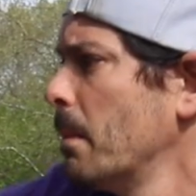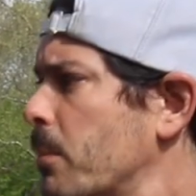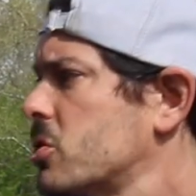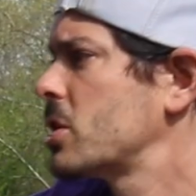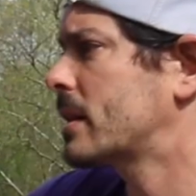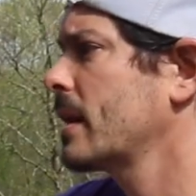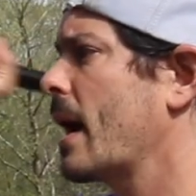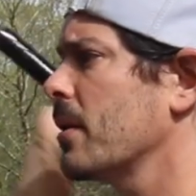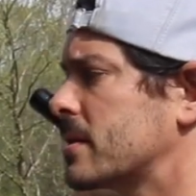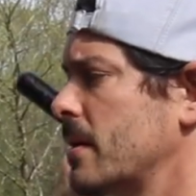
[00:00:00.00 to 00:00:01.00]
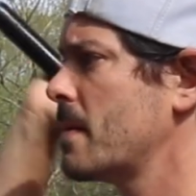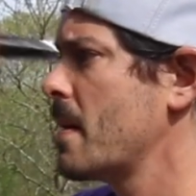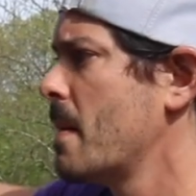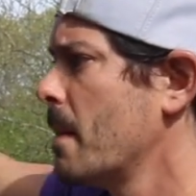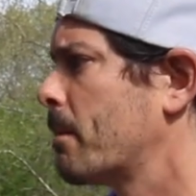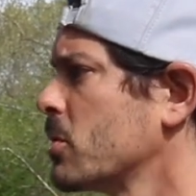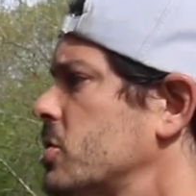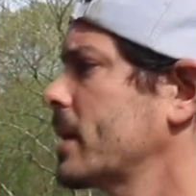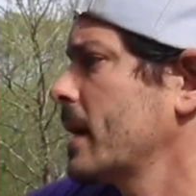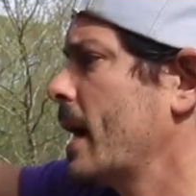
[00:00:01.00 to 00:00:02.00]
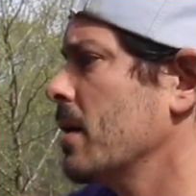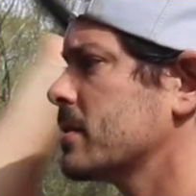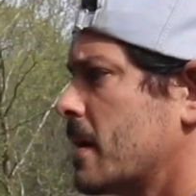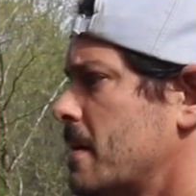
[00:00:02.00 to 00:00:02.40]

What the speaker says: project it out, project it out,